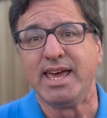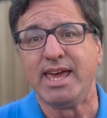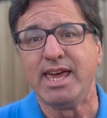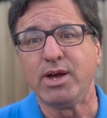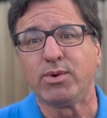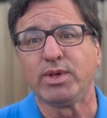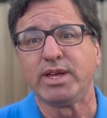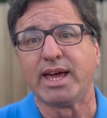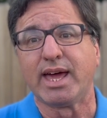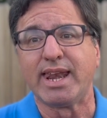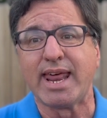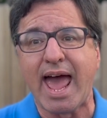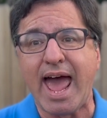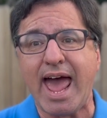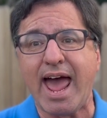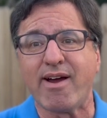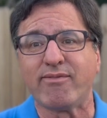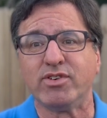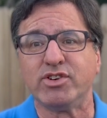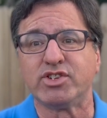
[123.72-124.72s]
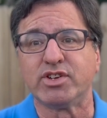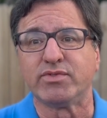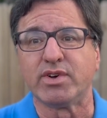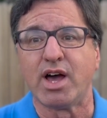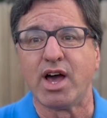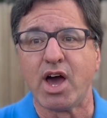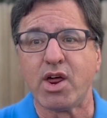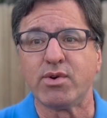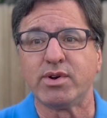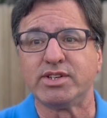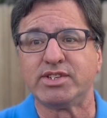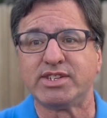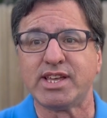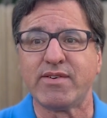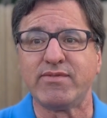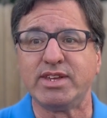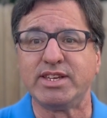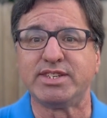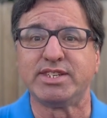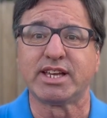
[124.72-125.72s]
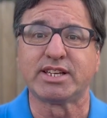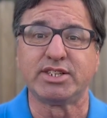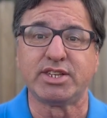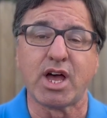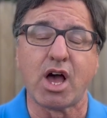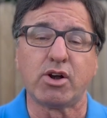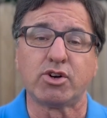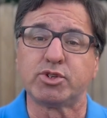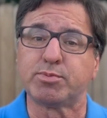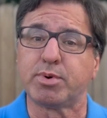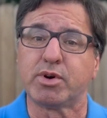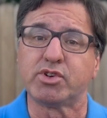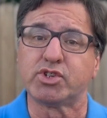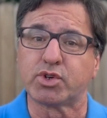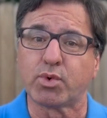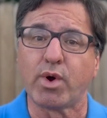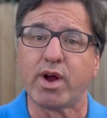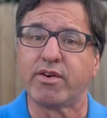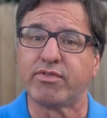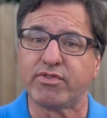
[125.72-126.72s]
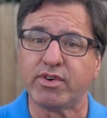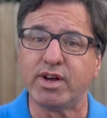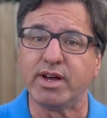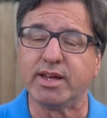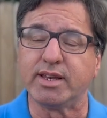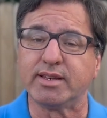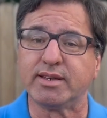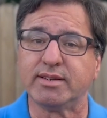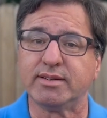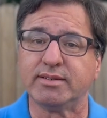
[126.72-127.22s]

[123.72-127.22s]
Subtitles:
equaling an average of $176 per square foot.